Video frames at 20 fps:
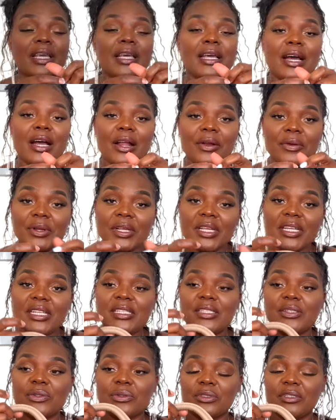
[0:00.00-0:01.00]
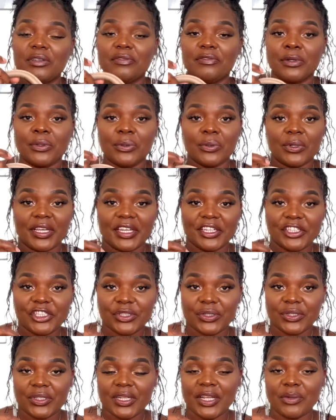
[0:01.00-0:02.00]
carry it on different
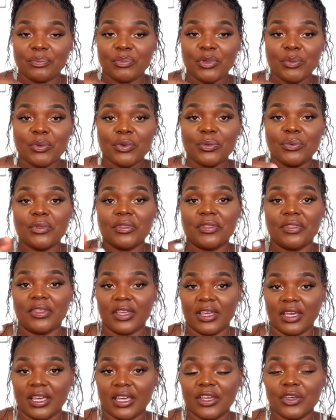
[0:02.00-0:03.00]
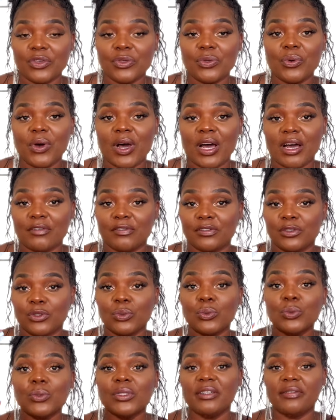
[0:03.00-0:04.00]
occasions and people would think you have
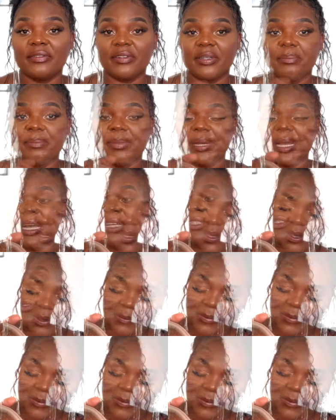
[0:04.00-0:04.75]
two different bags,